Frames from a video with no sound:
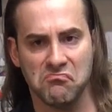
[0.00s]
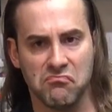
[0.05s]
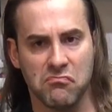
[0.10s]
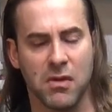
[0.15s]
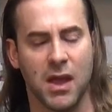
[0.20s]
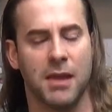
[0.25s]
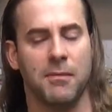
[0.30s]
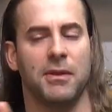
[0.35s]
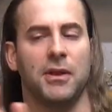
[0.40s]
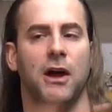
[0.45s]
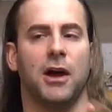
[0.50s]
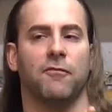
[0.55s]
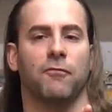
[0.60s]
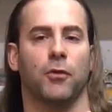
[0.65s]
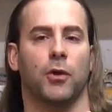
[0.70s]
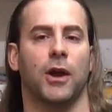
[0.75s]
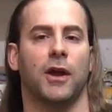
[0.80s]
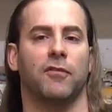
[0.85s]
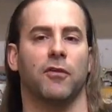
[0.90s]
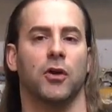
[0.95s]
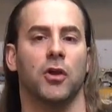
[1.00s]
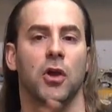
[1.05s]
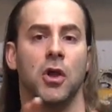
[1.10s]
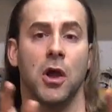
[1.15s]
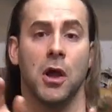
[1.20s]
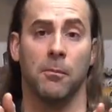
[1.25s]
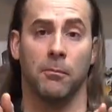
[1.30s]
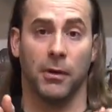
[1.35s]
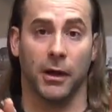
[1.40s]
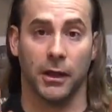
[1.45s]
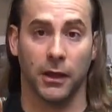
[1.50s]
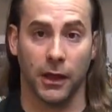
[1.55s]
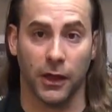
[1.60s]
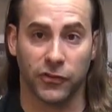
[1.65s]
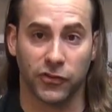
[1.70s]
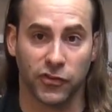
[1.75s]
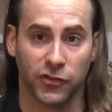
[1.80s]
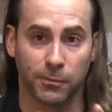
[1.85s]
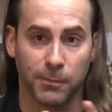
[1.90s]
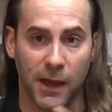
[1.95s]
Maybe not forever, but
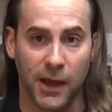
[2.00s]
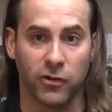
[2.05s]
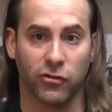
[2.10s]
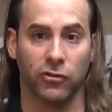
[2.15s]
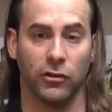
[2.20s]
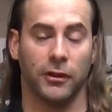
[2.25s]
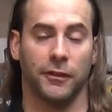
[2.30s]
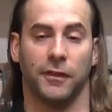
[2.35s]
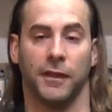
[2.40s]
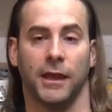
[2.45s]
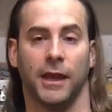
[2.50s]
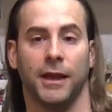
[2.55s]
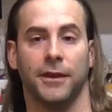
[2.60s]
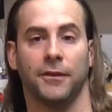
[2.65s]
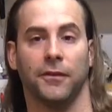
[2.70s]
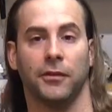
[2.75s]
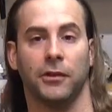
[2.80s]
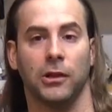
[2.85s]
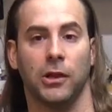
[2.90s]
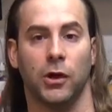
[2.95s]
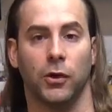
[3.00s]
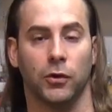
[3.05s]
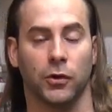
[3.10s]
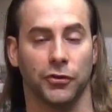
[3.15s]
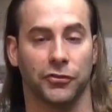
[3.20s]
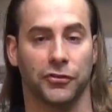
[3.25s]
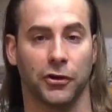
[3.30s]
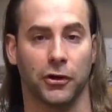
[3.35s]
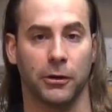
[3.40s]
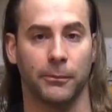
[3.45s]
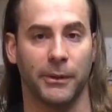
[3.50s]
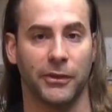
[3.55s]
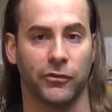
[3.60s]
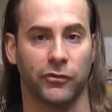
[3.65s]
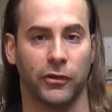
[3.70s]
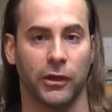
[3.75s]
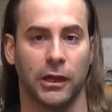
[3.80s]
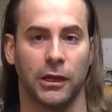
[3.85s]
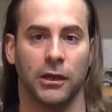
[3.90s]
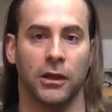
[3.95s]
especially the end of the local tournament
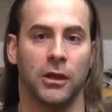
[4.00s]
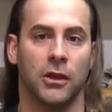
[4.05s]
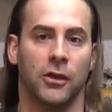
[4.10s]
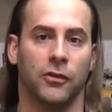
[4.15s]
scene.